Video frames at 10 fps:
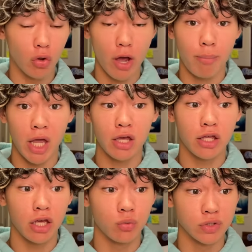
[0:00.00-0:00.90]
that
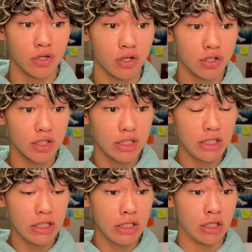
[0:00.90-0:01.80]
pancake was
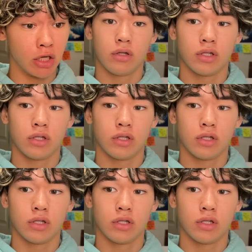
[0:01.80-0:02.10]
clean.